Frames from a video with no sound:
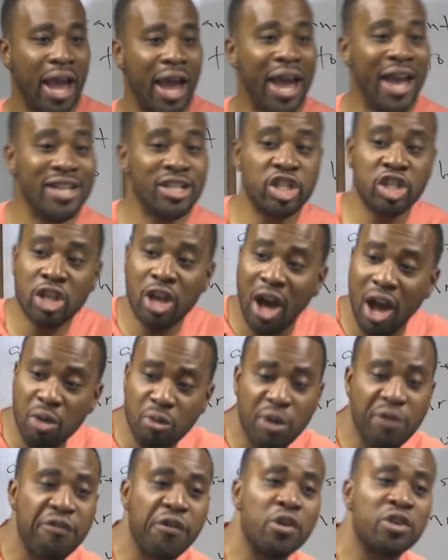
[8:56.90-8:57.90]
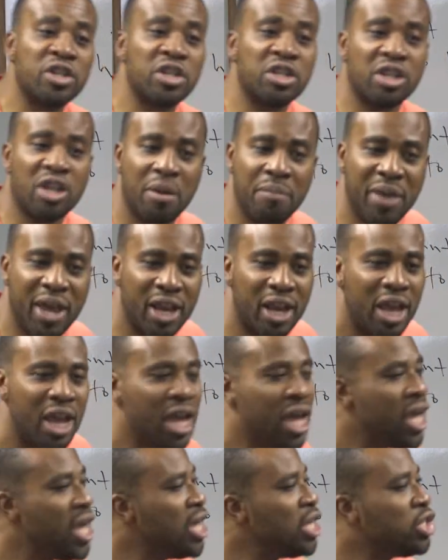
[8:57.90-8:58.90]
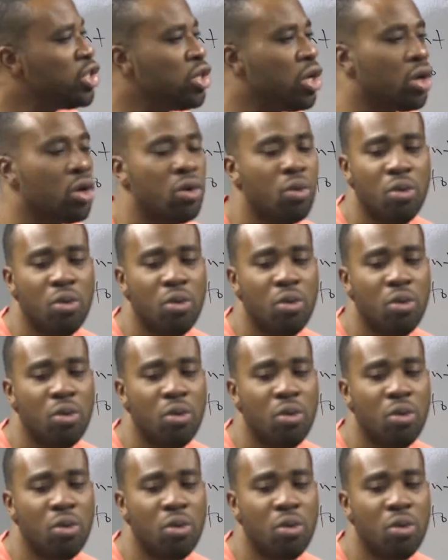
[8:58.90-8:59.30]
and Scott refuses to commit, it's not going to